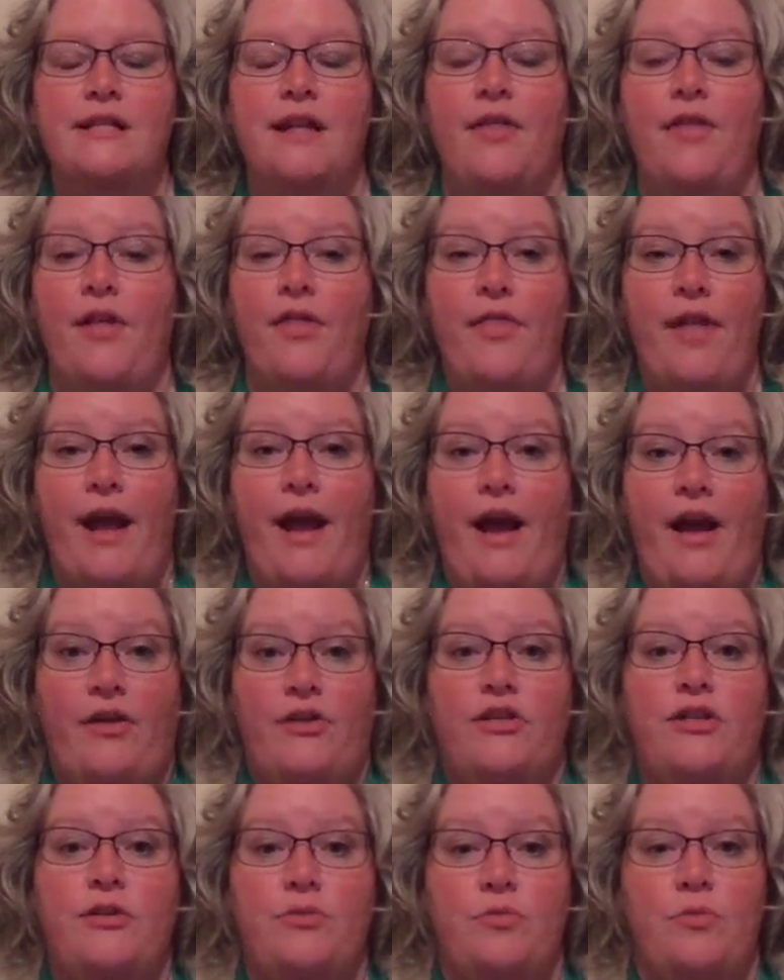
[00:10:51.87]
and then they
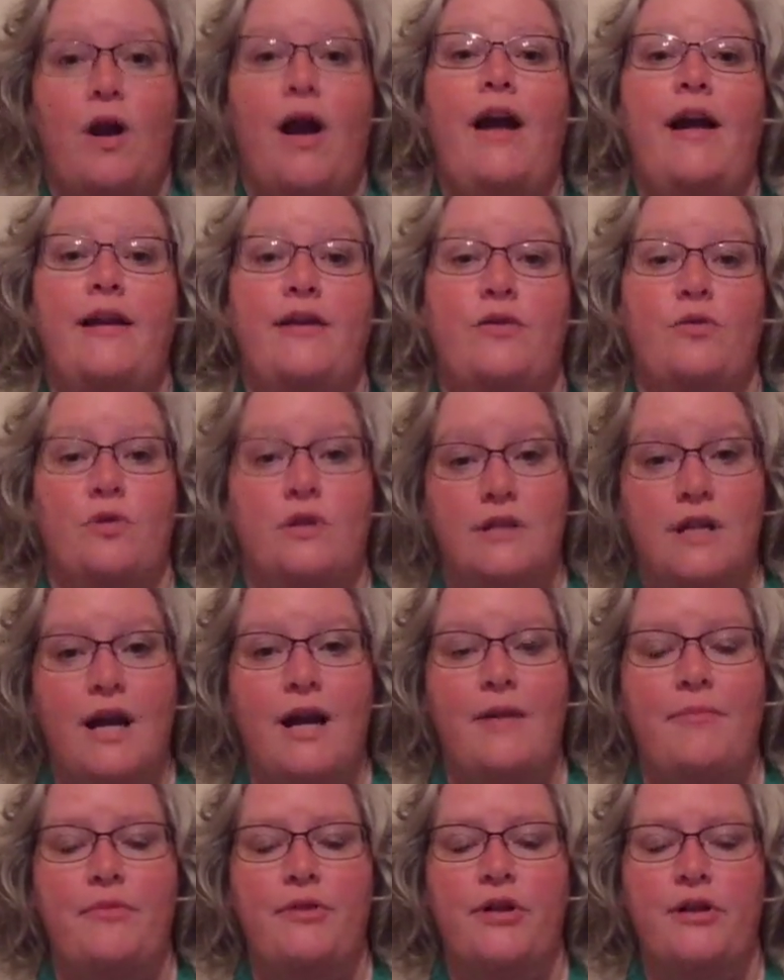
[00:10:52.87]
actually write or
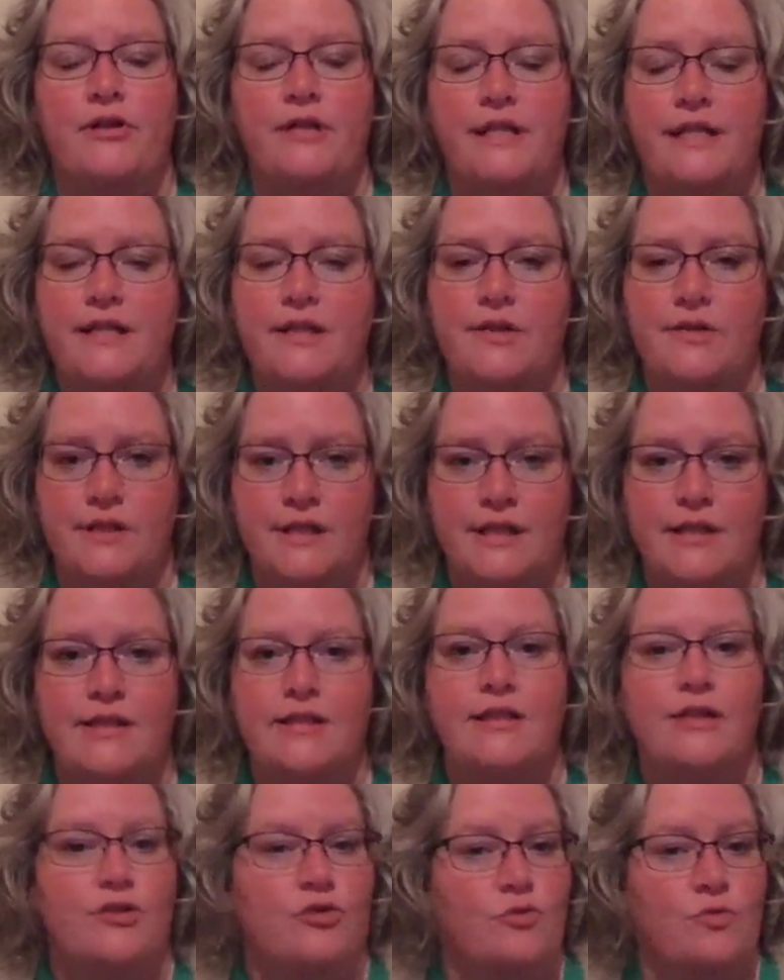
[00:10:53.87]
type their detail
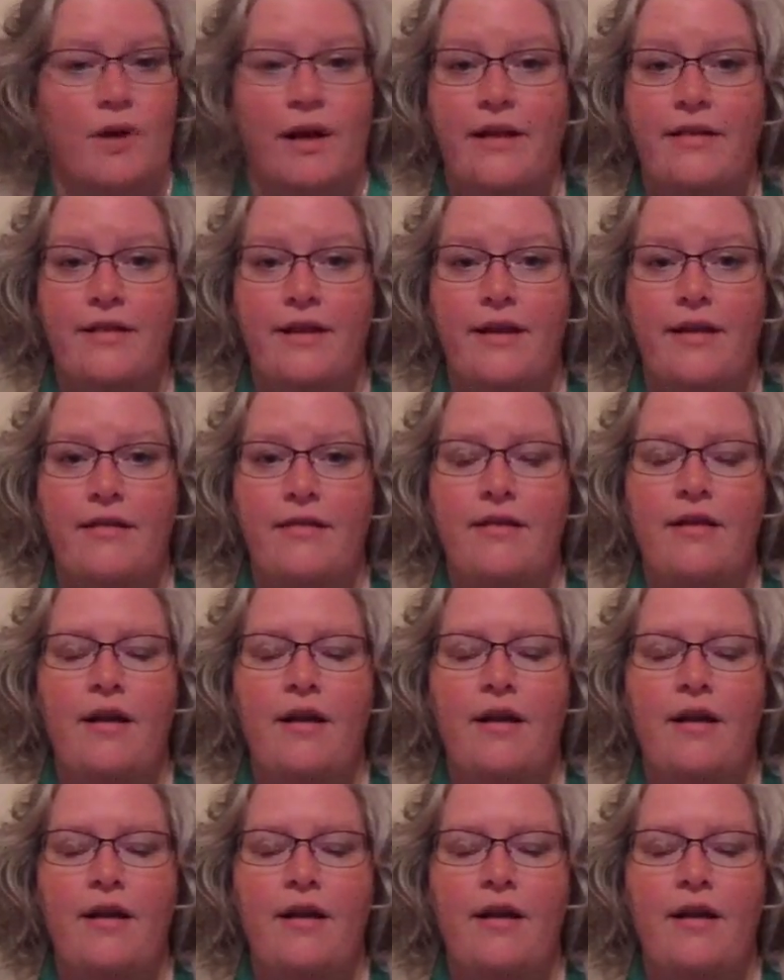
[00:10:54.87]
sentences right then.